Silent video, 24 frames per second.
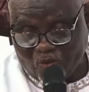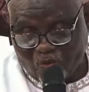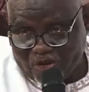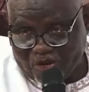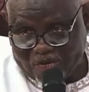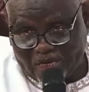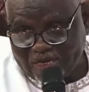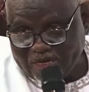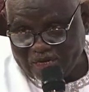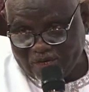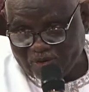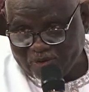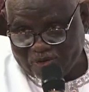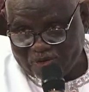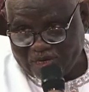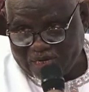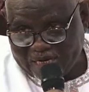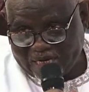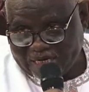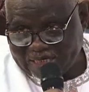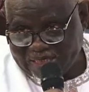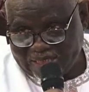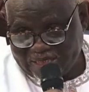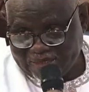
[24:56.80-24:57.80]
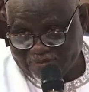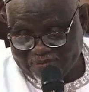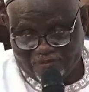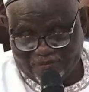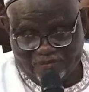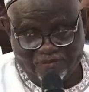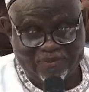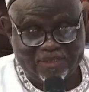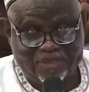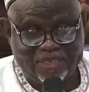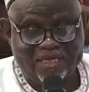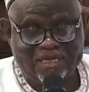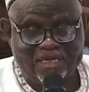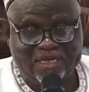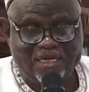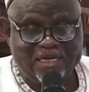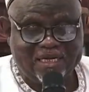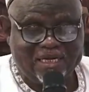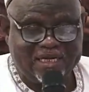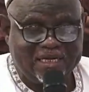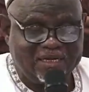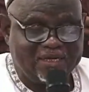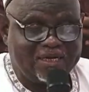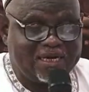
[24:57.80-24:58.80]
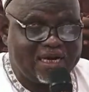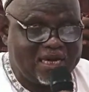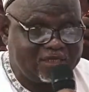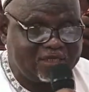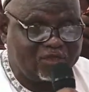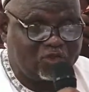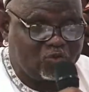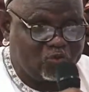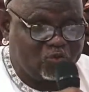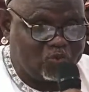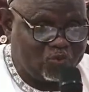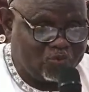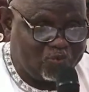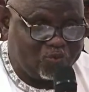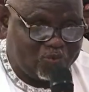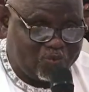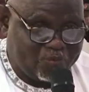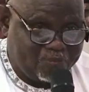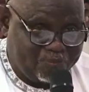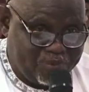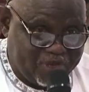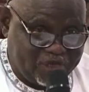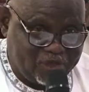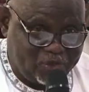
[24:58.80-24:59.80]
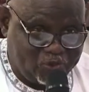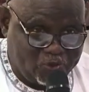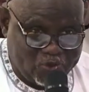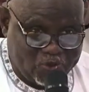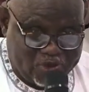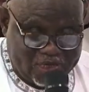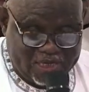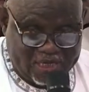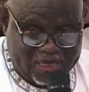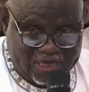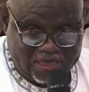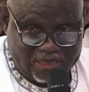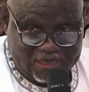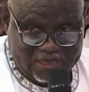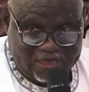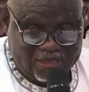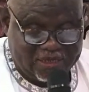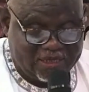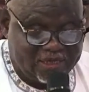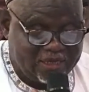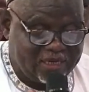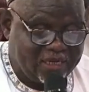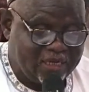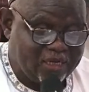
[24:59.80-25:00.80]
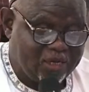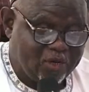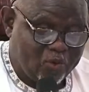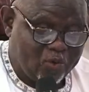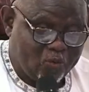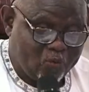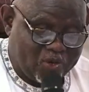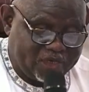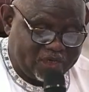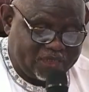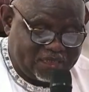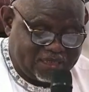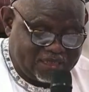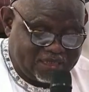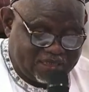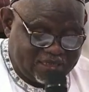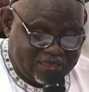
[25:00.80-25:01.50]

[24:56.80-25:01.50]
working on that, he has to make sure that what